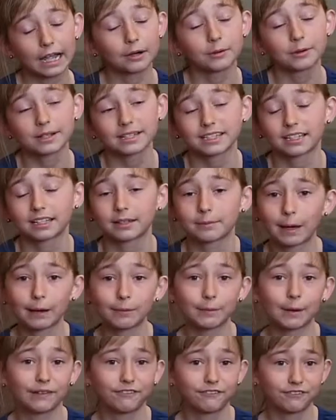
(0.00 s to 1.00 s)
I always think
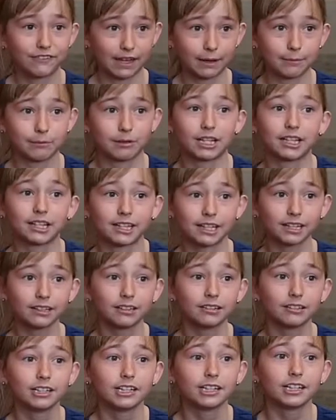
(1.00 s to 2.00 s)
about my
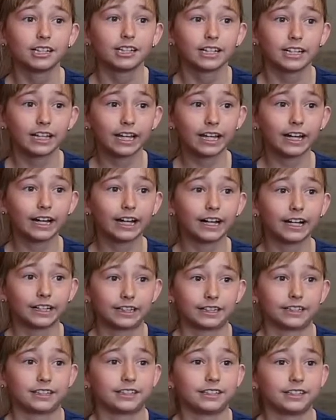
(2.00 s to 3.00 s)
family
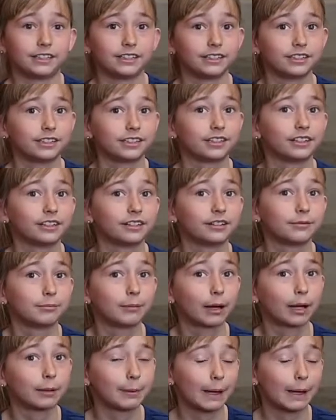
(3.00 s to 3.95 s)
and my